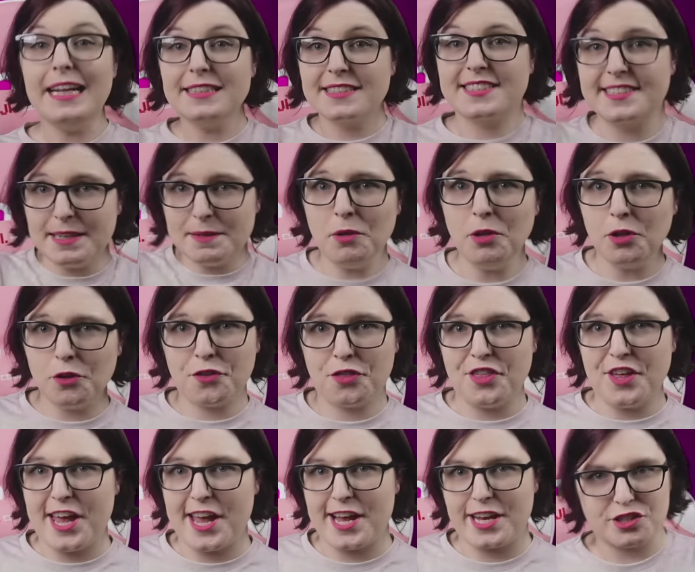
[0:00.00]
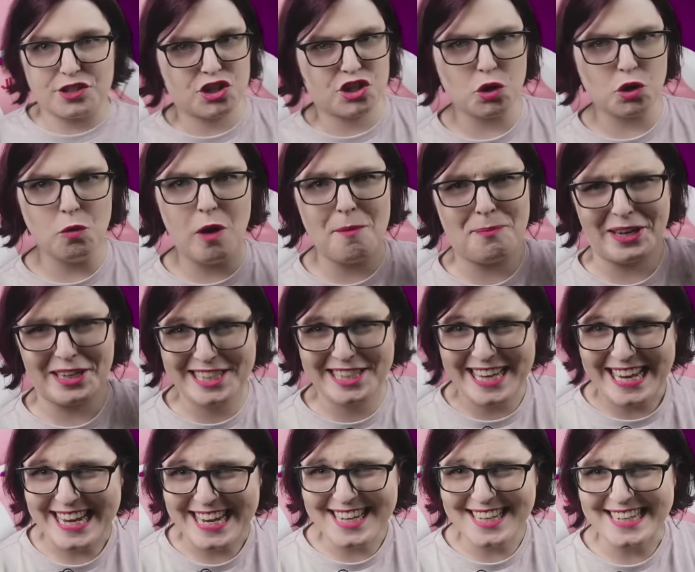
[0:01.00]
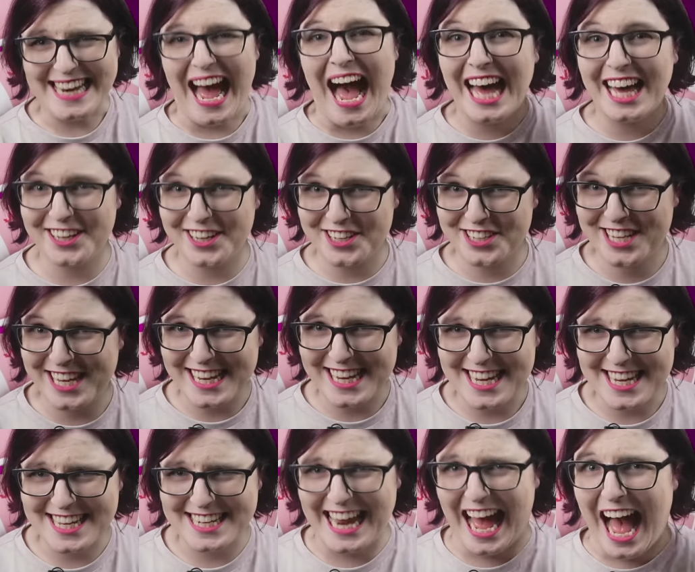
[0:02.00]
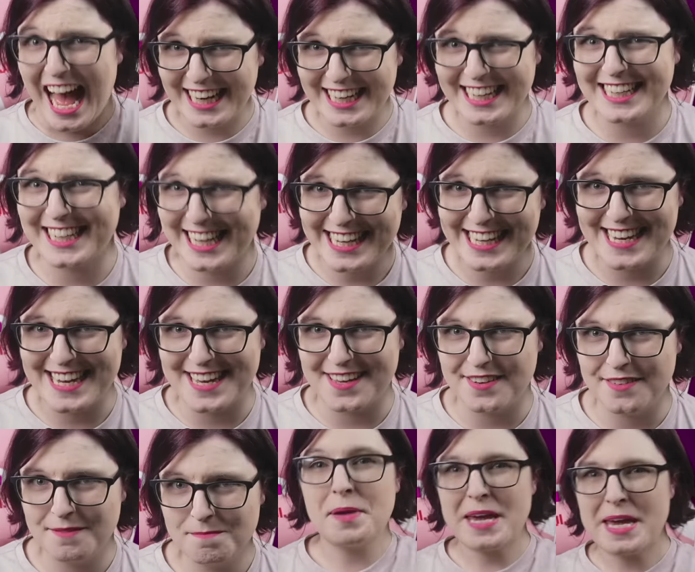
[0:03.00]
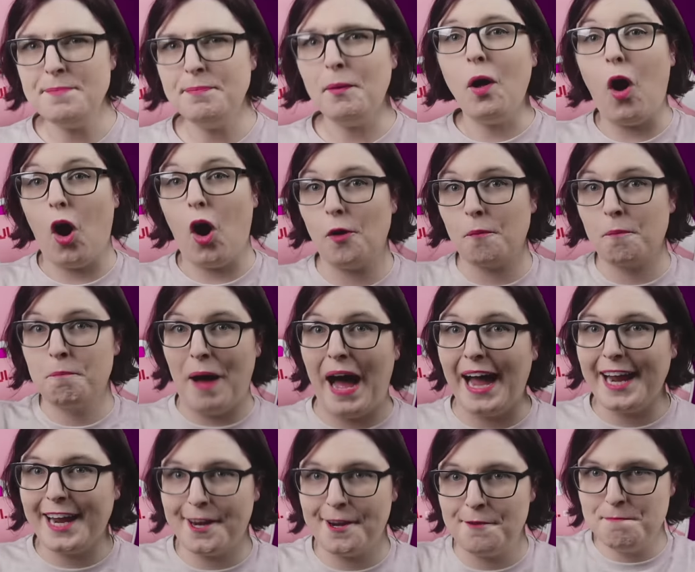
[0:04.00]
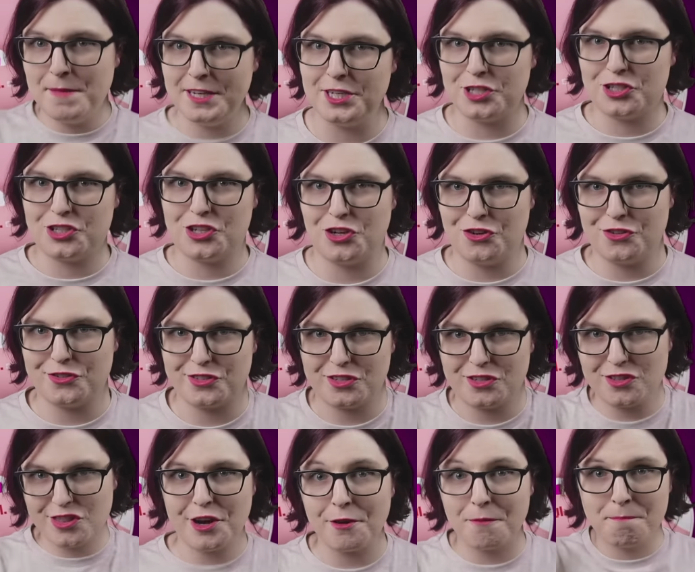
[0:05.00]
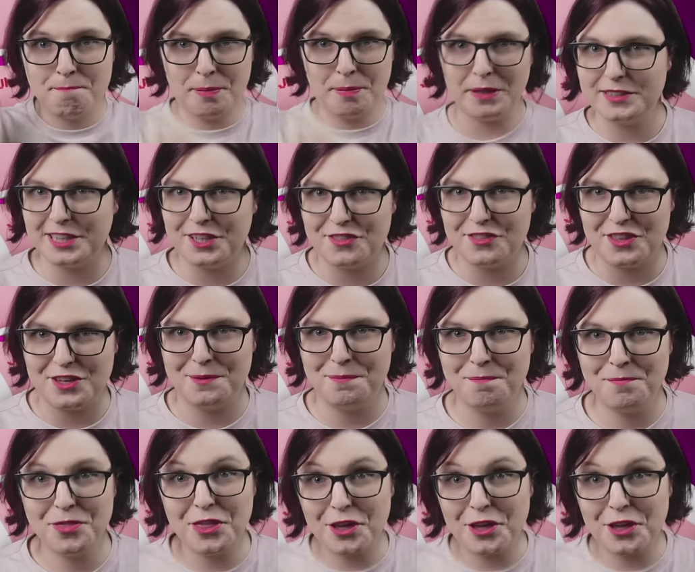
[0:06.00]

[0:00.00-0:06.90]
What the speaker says: And similar things show up again and again and again. People are buying miniatures. They're building them.